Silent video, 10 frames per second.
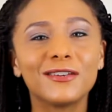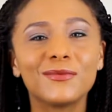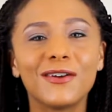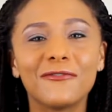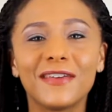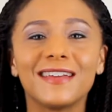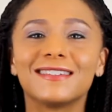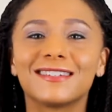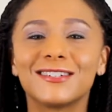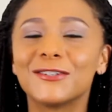you won't
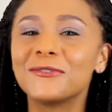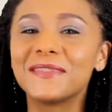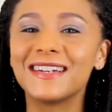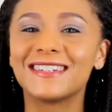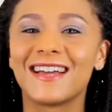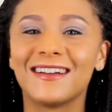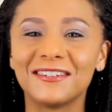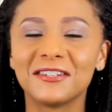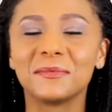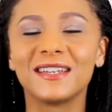face too many
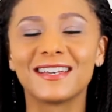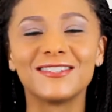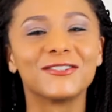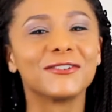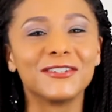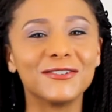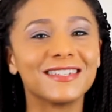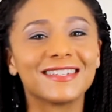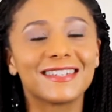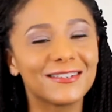challenges because you'll use
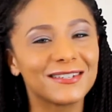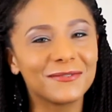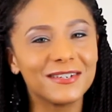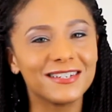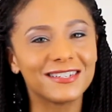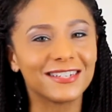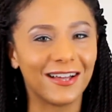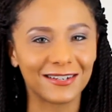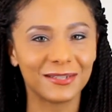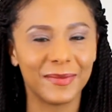the skills that we just
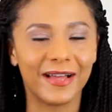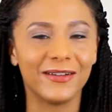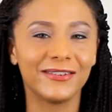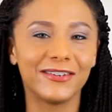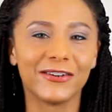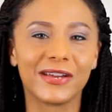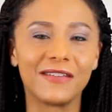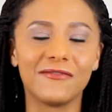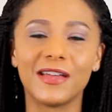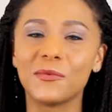talked about. Your
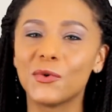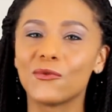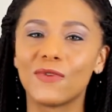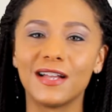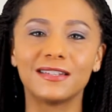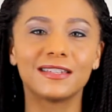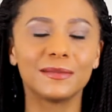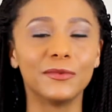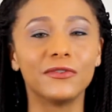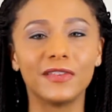event will run
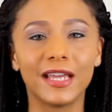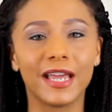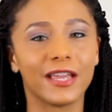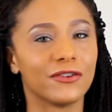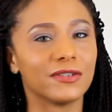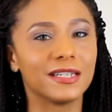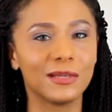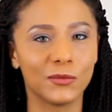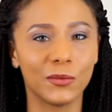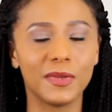smoothly and your
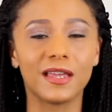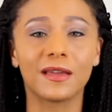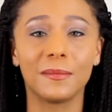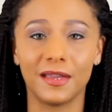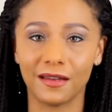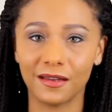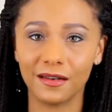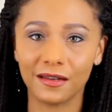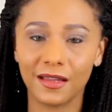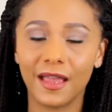team will be committed.
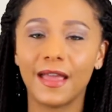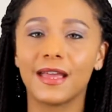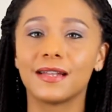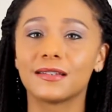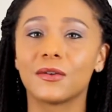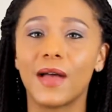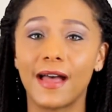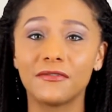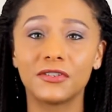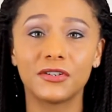And so
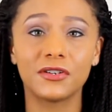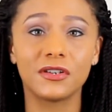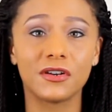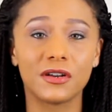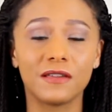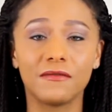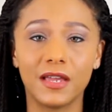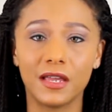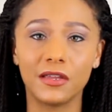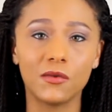after your
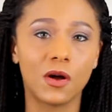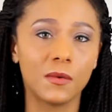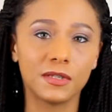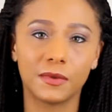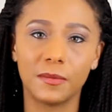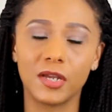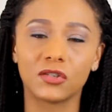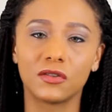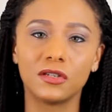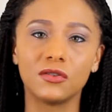event, you always want to make
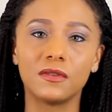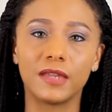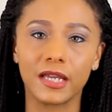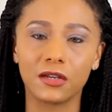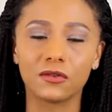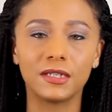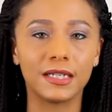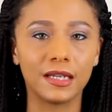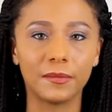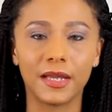sure that you thank your
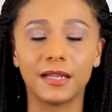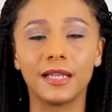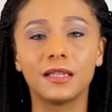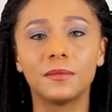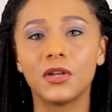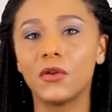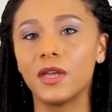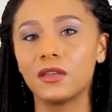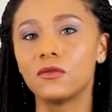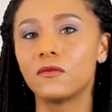team and let them know
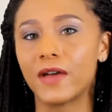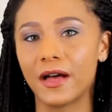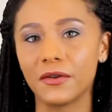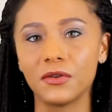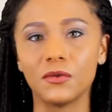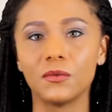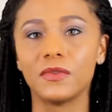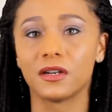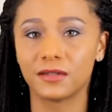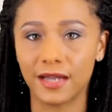that you value
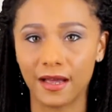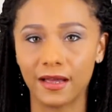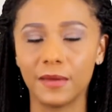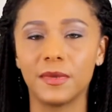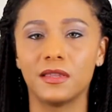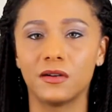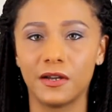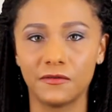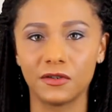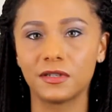their time and their
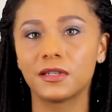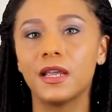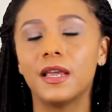efforts